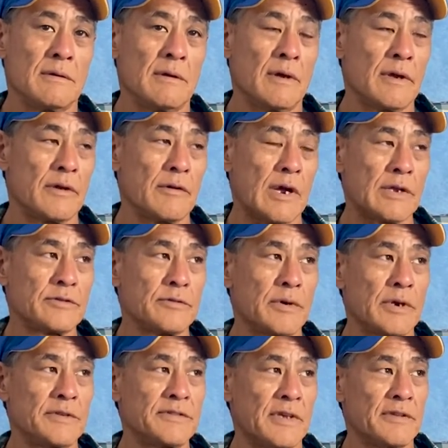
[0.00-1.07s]
I
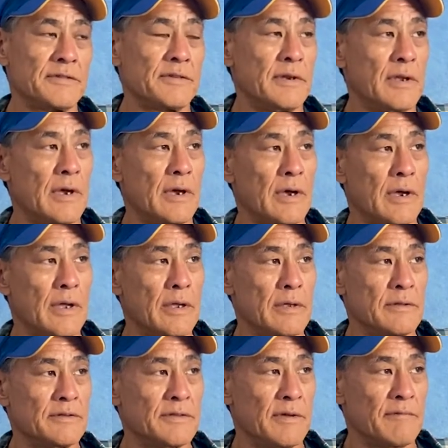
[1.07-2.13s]
graduated South City High
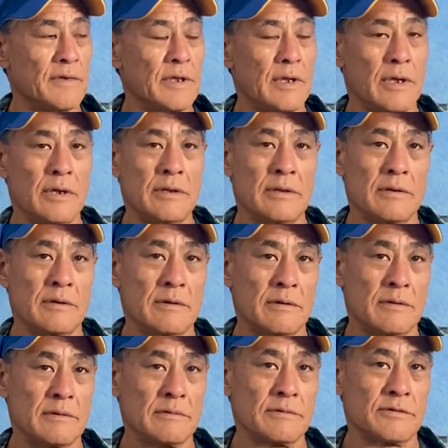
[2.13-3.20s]
in 78.
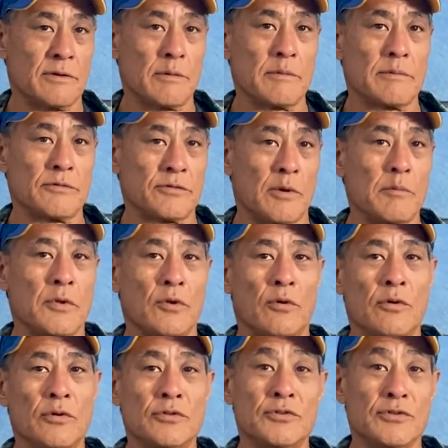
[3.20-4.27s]
Cool. So I'm an
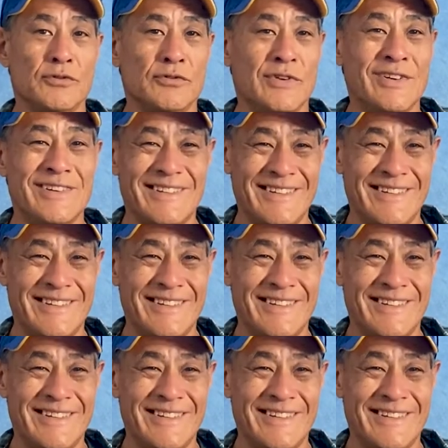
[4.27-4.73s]
old dude.